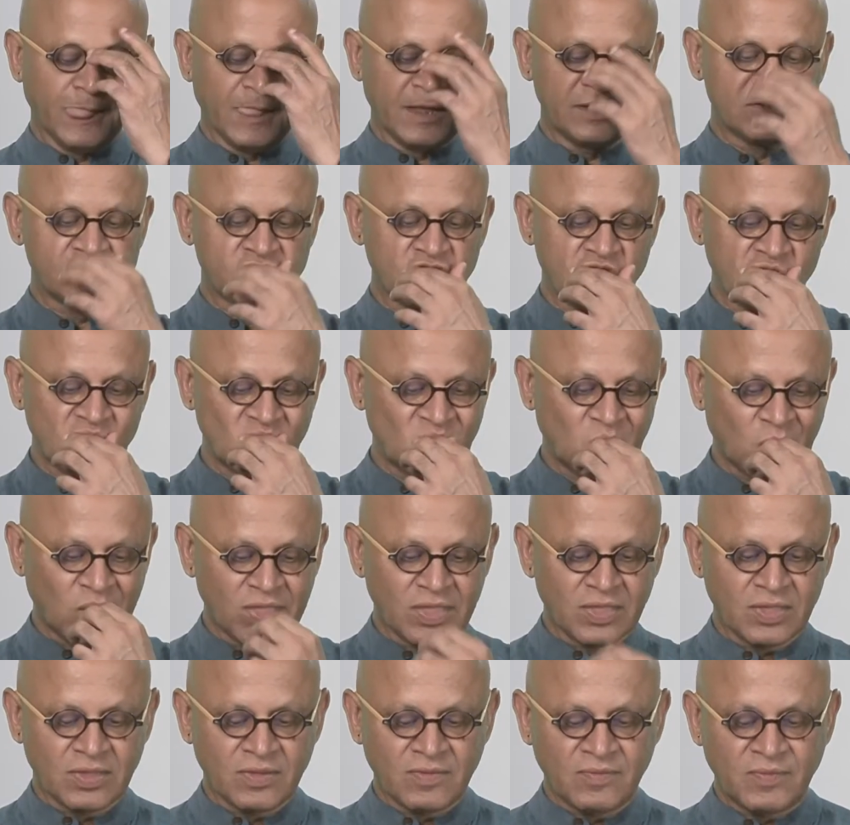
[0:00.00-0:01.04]
So,
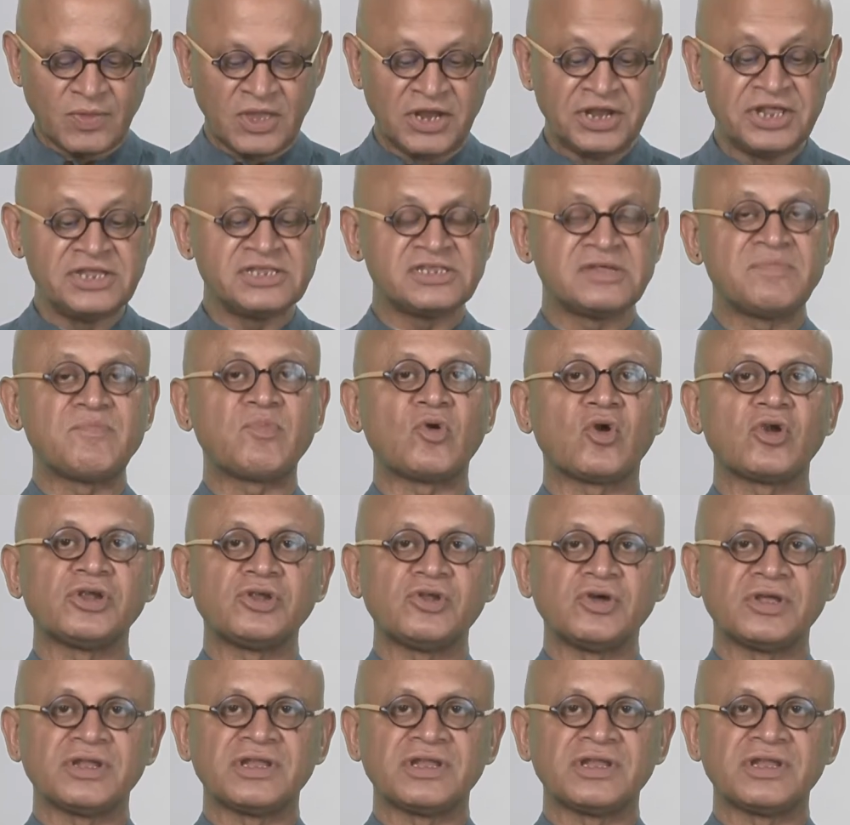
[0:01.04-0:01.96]
it is important to